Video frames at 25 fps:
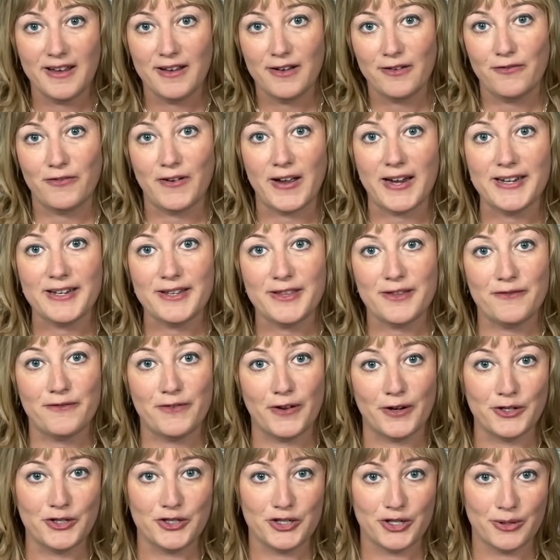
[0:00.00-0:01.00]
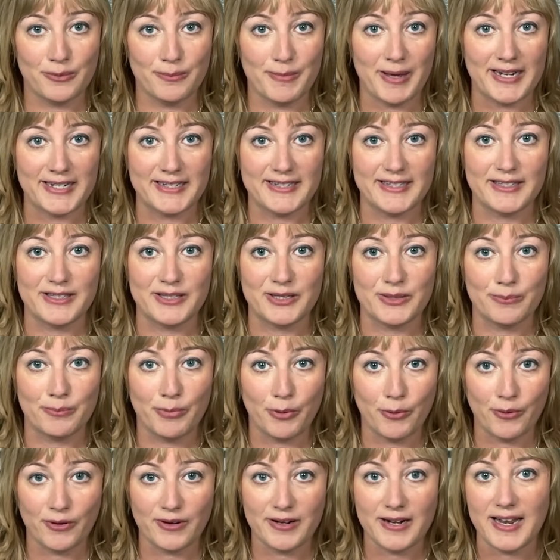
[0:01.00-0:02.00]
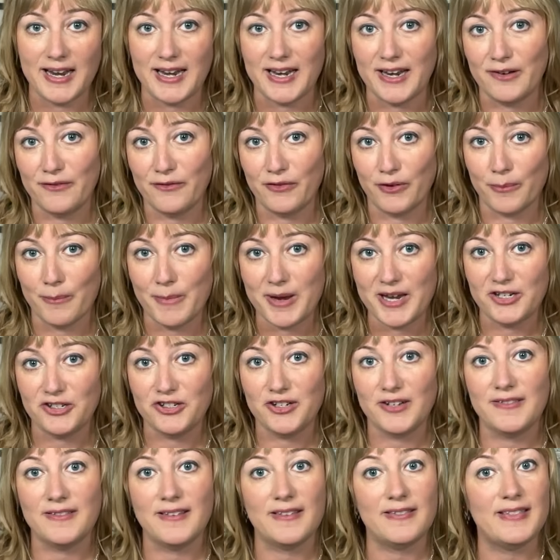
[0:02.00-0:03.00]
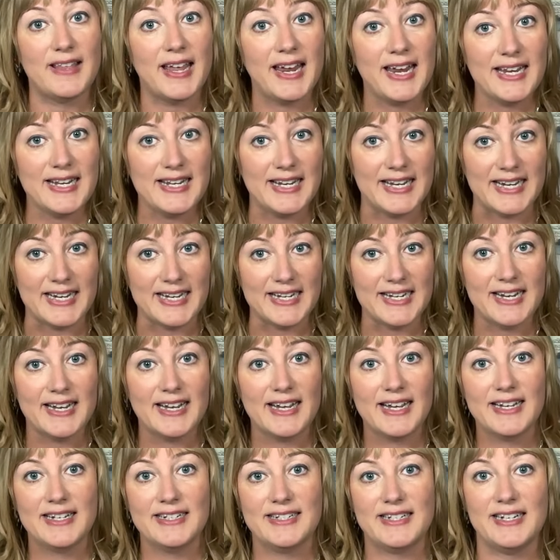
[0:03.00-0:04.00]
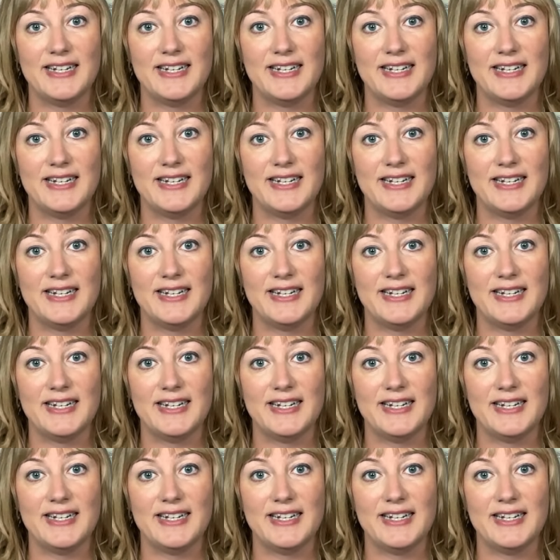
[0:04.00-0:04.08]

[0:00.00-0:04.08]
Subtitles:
find the functional medicine support and information that they need to